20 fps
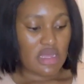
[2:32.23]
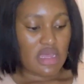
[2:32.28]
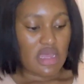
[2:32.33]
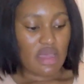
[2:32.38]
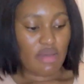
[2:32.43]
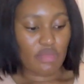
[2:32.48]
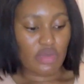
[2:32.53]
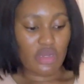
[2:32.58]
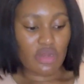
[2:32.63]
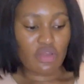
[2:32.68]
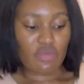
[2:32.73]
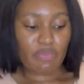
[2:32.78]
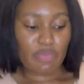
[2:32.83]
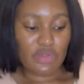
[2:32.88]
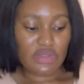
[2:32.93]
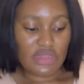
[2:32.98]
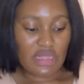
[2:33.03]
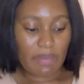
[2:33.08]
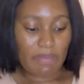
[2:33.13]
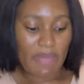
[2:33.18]
I'm gonna
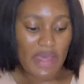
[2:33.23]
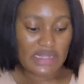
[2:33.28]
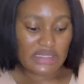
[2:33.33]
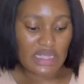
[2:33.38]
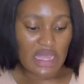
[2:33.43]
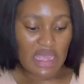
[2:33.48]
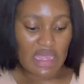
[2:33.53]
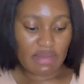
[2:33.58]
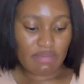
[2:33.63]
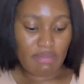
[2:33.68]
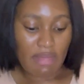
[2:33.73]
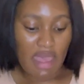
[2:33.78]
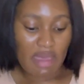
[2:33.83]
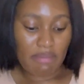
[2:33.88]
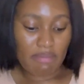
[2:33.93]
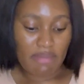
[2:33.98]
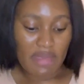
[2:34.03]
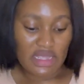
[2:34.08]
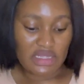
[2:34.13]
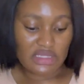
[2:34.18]
put the butter in my
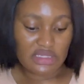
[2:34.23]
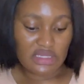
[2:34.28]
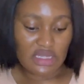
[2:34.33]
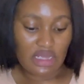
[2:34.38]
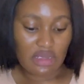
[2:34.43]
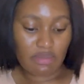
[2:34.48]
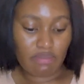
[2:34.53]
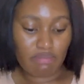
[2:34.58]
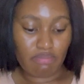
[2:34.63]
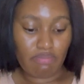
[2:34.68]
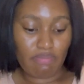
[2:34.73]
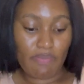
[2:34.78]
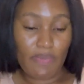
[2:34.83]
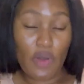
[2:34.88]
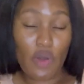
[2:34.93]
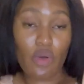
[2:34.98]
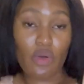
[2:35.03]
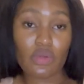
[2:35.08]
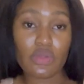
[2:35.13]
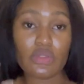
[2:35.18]
mixing
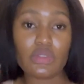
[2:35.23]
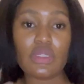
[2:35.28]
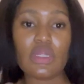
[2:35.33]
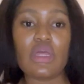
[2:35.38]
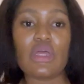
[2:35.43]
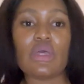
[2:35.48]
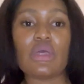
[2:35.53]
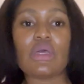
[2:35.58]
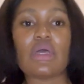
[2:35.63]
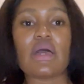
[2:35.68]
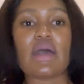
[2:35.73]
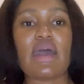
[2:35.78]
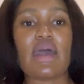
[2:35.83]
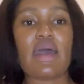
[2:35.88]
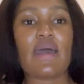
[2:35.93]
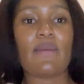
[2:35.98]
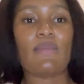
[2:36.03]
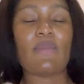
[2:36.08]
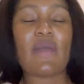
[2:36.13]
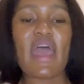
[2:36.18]
bowl.
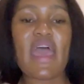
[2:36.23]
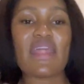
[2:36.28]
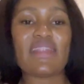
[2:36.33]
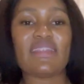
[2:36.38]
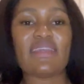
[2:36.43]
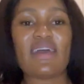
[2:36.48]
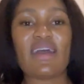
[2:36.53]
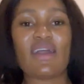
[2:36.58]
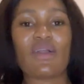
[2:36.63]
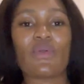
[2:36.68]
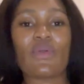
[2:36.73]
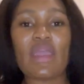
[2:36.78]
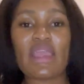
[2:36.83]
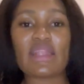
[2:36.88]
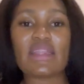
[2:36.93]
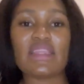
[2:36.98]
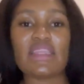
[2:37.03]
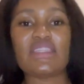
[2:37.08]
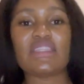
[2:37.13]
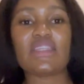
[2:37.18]
And a
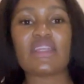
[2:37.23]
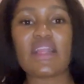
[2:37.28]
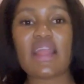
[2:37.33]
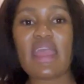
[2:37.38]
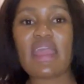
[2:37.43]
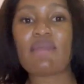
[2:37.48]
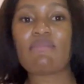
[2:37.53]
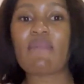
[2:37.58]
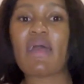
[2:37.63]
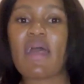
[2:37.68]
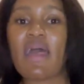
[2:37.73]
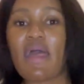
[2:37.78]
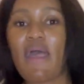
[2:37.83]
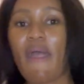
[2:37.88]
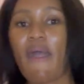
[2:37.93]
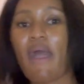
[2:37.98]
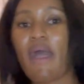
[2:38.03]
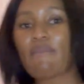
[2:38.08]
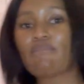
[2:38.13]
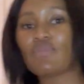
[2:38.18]
quick disclaimer,
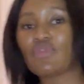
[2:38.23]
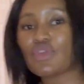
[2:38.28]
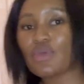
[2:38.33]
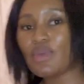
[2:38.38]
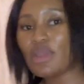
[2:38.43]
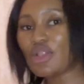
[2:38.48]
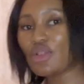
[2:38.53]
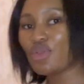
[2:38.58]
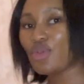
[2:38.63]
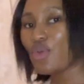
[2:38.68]
I'm doing